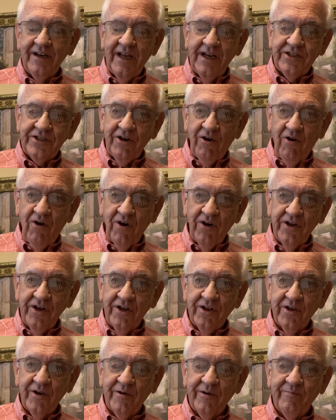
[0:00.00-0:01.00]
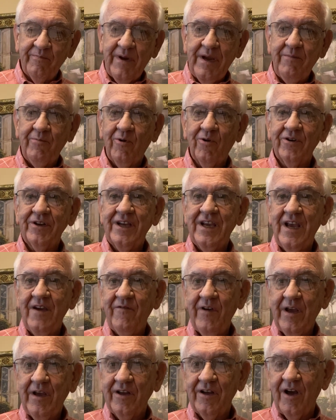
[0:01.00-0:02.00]
They saw all the other people
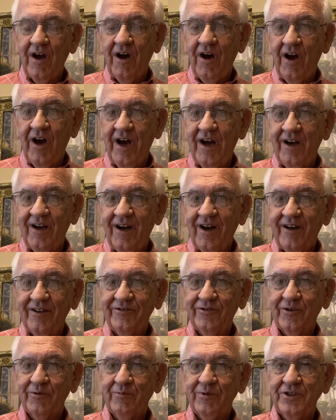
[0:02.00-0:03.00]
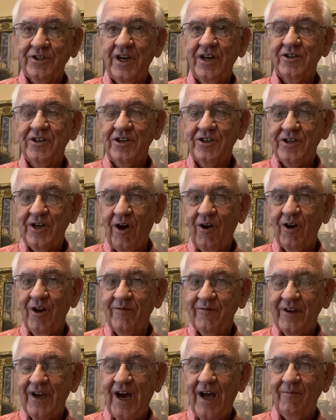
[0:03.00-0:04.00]
giving uh, their possessions and all
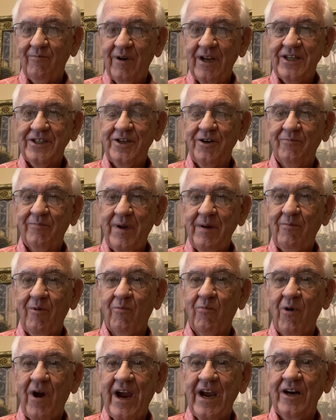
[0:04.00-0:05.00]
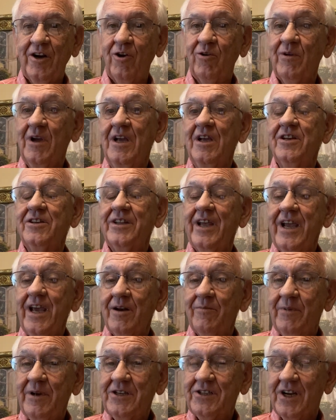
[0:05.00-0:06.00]
that, God blessing them, people bragging on. They
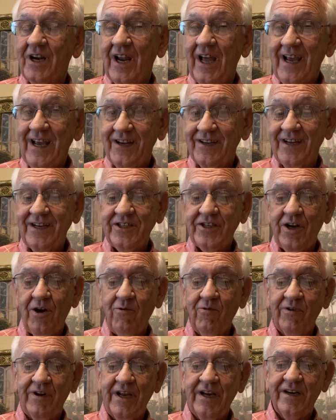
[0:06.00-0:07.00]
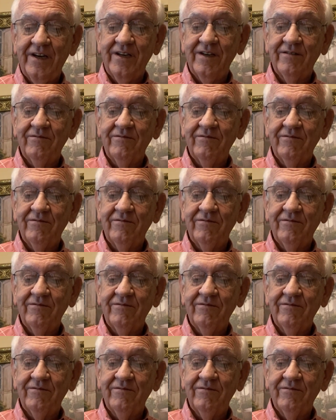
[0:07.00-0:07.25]
had a piece of land, they sold it.